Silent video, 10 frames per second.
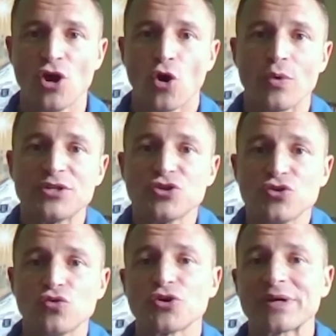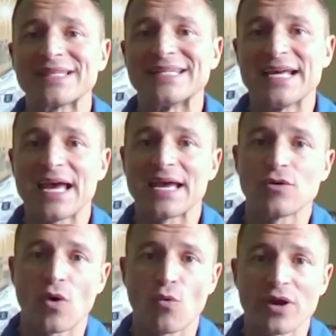We do, during the
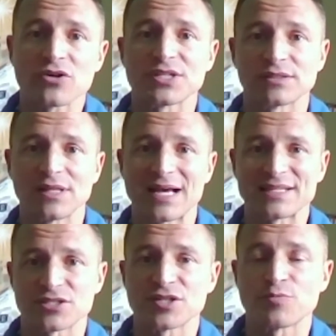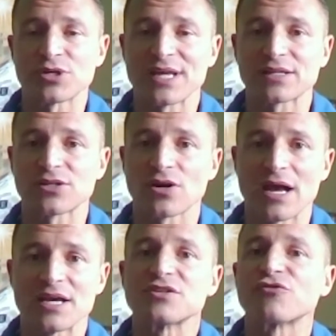day, wear sunglasses to protect our
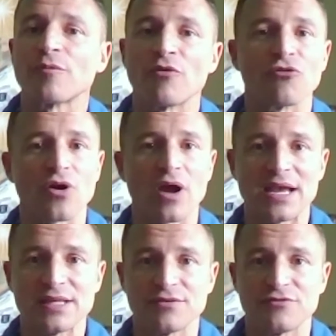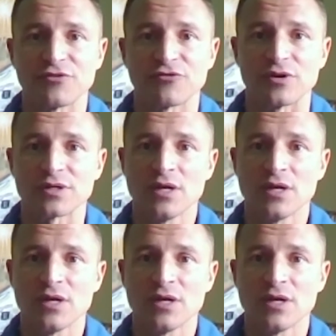eyes from a variety of different